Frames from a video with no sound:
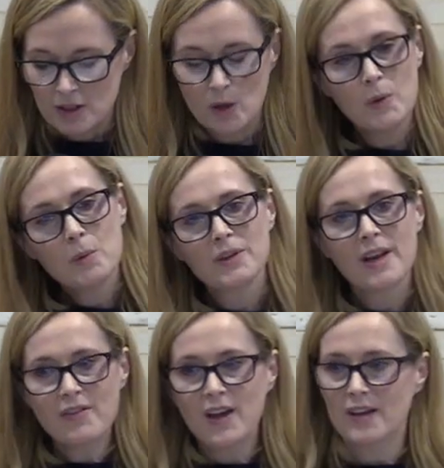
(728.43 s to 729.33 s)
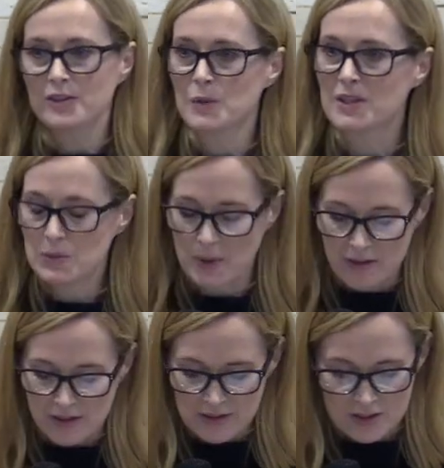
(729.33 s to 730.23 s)
Now, we will never have to
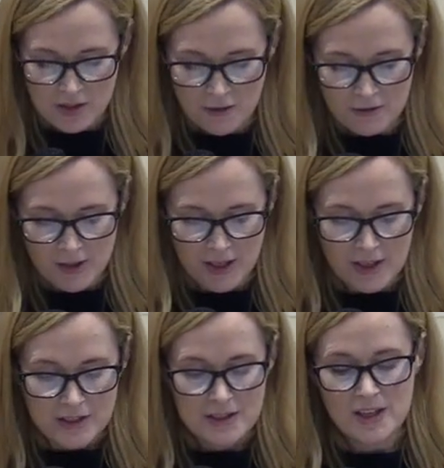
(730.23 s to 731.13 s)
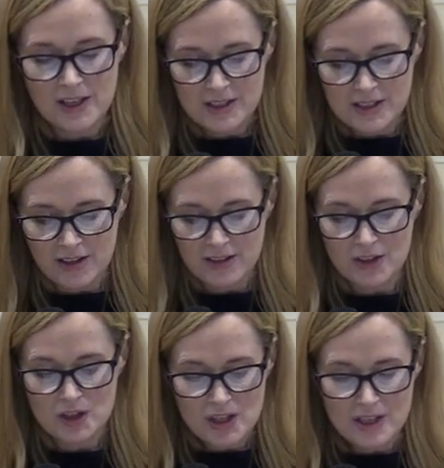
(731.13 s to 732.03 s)
experience suffering to the extent
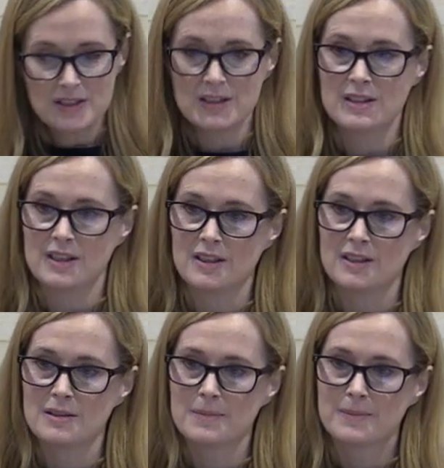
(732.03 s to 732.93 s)
that Jesus did.